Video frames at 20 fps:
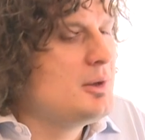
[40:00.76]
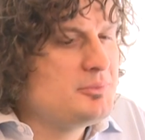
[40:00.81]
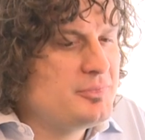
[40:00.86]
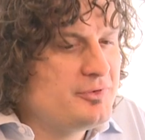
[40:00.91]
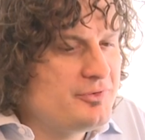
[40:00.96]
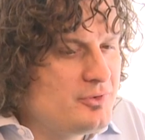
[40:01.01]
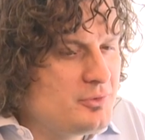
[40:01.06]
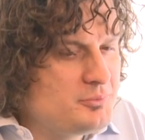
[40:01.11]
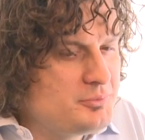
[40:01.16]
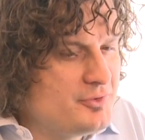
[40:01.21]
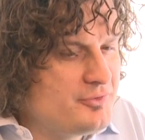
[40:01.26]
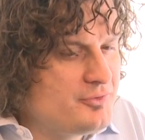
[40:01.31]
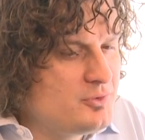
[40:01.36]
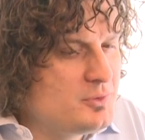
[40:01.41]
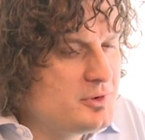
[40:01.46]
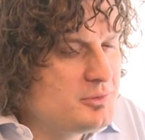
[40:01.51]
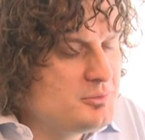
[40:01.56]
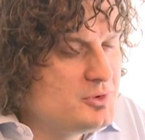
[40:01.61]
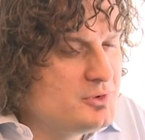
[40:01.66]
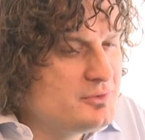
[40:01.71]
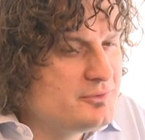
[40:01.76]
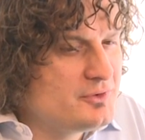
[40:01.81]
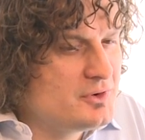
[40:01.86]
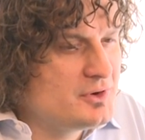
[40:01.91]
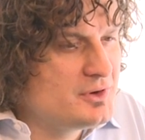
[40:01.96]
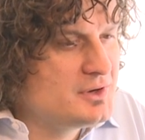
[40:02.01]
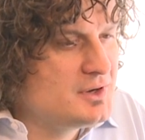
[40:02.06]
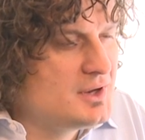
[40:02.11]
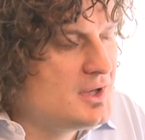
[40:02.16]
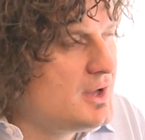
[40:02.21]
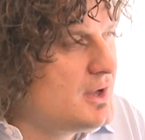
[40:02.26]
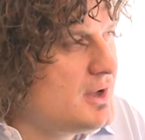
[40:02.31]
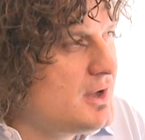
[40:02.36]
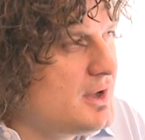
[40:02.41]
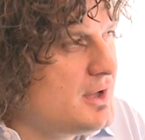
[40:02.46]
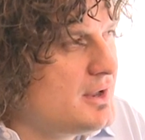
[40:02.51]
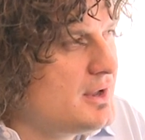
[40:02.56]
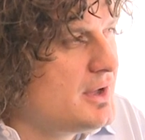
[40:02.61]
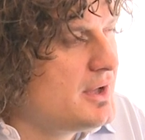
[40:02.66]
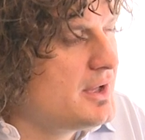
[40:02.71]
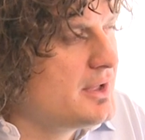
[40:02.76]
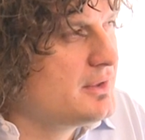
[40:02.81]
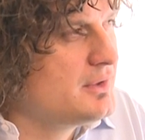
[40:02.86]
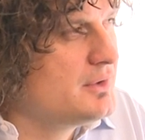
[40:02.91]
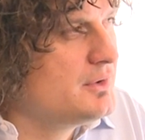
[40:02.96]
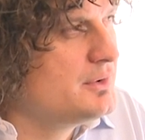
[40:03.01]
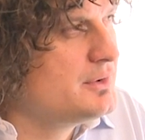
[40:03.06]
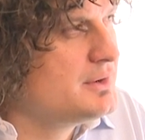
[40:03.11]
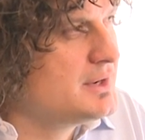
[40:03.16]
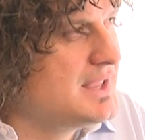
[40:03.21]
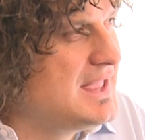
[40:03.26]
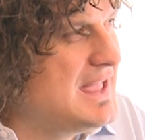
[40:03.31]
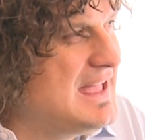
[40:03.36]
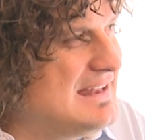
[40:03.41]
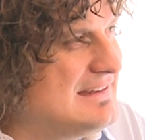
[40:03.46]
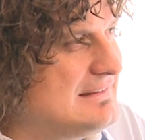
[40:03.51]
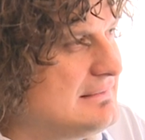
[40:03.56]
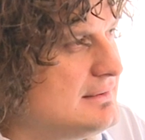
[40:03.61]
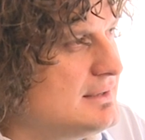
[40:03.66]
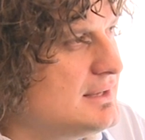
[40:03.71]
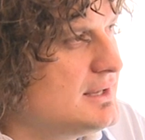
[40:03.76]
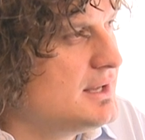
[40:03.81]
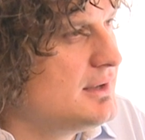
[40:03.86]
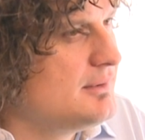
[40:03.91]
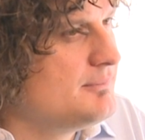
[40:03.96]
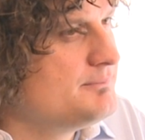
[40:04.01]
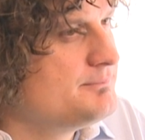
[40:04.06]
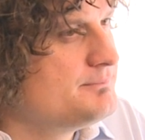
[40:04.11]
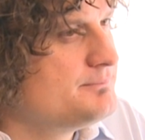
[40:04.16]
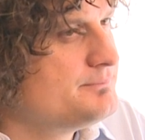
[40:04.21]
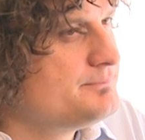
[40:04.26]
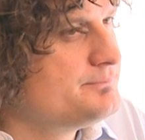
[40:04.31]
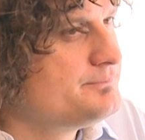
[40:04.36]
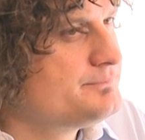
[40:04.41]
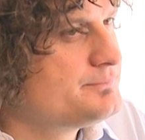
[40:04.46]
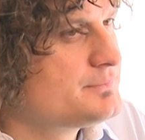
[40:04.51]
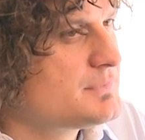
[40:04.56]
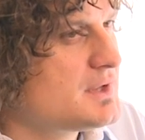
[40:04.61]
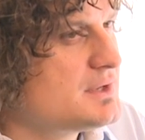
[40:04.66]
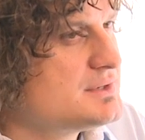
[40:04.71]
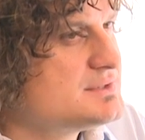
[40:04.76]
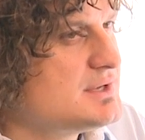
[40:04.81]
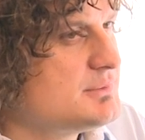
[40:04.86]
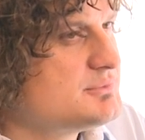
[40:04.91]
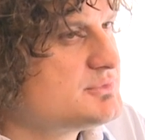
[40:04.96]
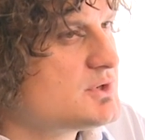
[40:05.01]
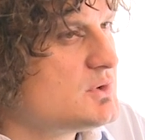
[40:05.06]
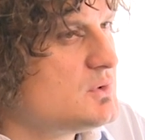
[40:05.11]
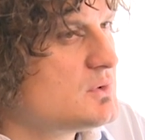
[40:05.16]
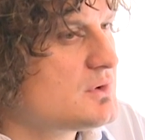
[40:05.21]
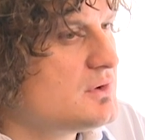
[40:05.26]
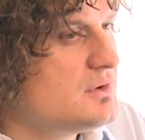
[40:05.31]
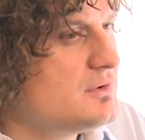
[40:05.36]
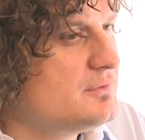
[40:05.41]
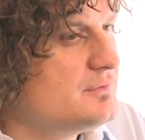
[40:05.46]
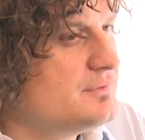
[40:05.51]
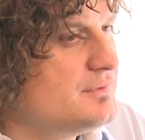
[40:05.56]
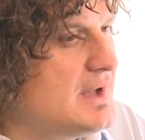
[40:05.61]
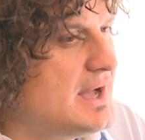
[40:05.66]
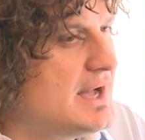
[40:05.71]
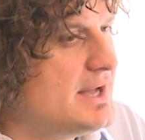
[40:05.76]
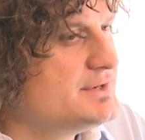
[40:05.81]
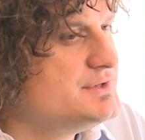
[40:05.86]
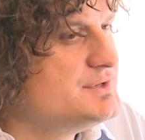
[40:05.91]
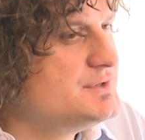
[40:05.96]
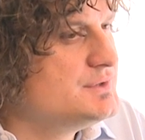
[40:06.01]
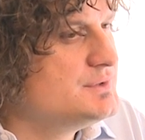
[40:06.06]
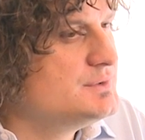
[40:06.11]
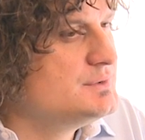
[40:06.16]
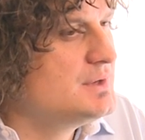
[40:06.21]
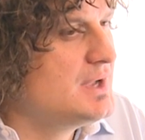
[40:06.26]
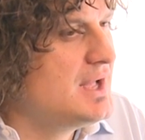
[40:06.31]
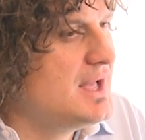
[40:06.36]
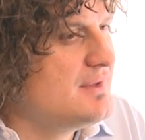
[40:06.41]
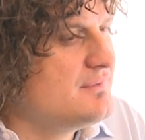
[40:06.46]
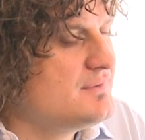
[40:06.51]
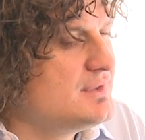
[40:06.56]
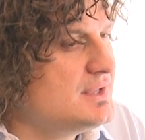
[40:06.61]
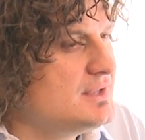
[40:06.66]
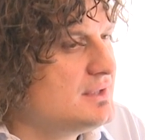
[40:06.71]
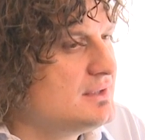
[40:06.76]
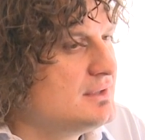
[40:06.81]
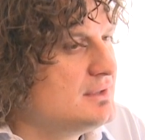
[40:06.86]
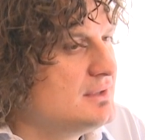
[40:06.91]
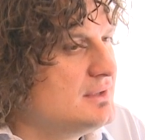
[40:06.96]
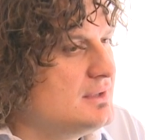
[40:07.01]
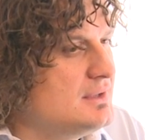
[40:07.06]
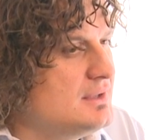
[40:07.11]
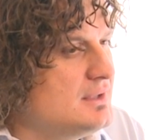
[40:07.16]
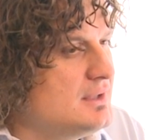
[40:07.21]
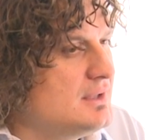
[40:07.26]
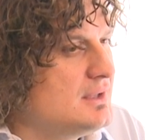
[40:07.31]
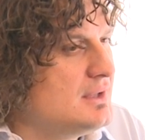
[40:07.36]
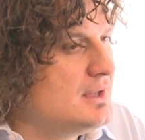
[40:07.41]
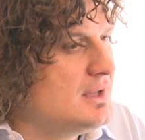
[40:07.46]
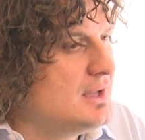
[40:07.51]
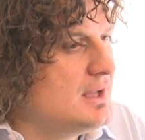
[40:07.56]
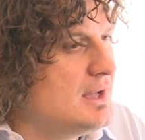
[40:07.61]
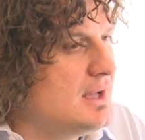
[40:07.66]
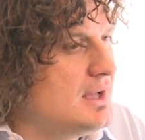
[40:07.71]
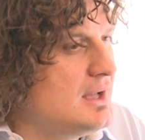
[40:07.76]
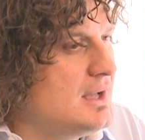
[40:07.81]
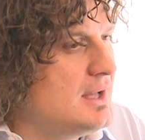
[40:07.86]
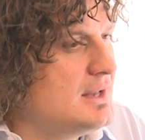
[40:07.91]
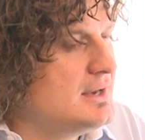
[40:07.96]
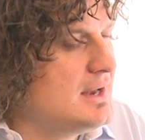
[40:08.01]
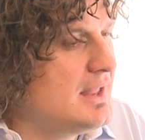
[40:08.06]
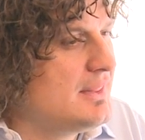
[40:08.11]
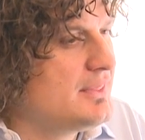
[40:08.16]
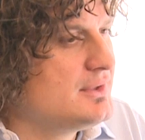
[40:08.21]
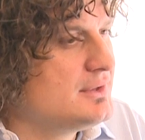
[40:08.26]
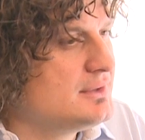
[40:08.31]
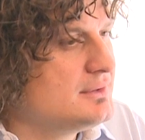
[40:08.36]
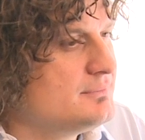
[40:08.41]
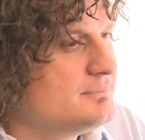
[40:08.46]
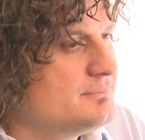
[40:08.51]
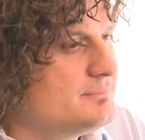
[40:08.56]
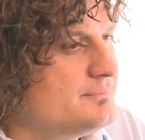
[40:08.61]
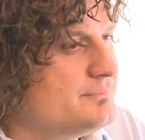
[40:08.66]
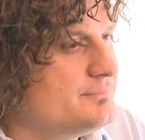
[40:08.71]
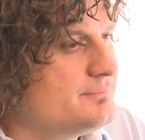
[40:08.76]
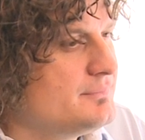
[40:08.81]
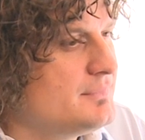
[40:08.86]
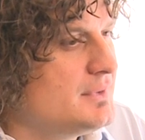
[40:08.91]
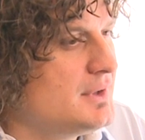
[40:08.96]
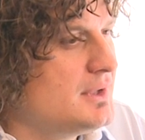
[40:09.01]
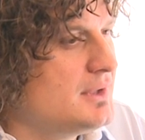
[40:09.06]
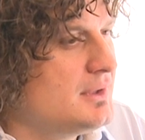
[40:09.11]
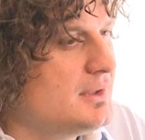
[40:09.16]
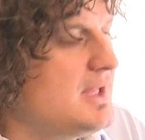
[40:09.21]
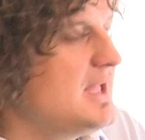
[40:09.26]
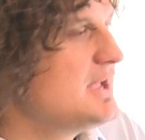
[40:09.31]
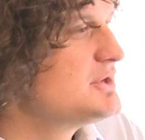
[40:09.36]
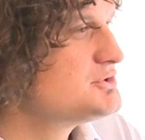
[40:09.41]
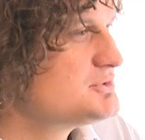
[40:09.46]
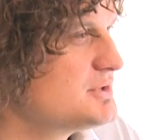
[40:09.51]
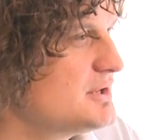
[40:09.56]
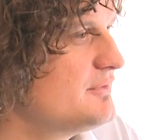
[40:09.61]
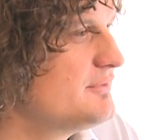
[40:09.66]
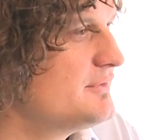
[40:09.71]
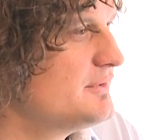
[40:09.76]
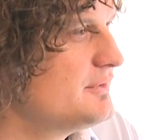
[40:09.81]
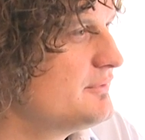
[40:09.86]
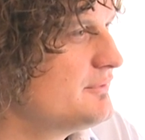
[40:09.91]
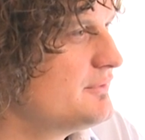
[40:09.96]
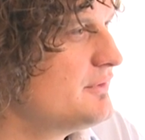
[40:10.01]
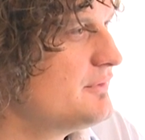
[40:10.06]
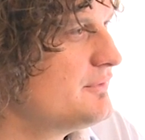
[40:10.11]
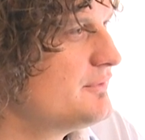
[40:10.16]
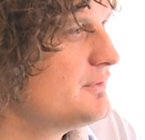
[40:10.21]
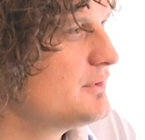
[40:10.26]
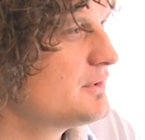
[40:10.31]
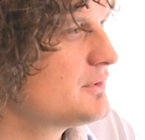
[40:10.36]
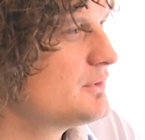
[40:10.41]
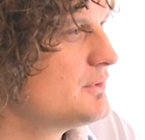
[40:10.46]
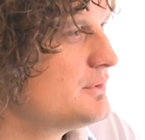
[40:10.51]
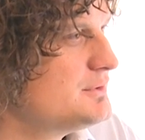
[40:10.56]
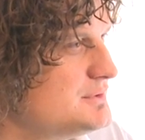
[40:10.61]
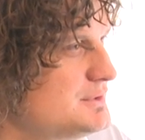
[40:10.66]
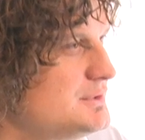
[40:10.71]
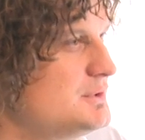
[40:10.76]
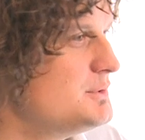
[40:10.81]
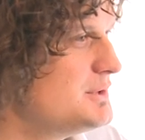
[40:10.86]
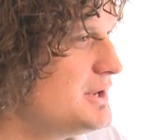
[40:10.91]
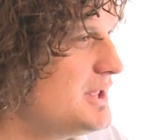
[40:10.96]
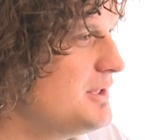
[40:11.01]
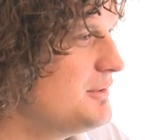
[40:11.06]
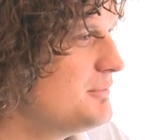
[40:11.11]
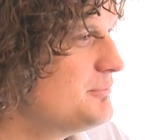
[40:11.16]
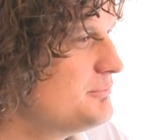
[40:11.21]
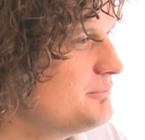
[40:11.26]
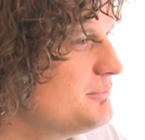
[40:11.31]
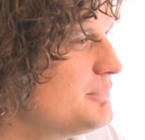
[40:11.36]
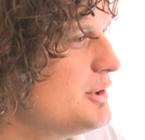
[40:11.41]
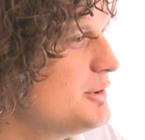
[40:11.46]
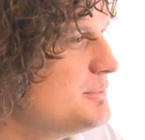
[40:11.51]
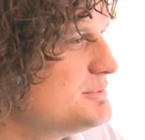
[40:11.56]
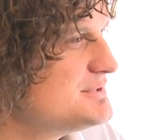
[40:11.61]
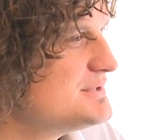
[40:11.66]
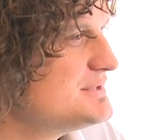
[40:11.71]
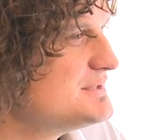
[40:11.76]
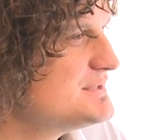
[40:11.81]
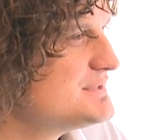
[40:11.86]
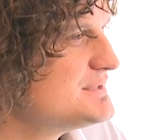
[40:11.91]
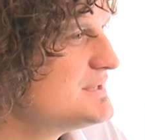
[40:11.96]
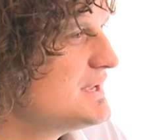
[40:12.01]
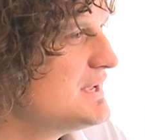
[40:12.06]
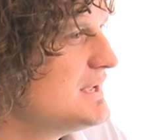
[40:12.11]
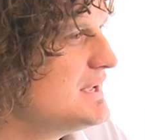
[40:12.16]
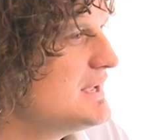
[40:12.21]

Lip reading: Before we move on, I heard again some talk of R2 having another extra for continuity purposes.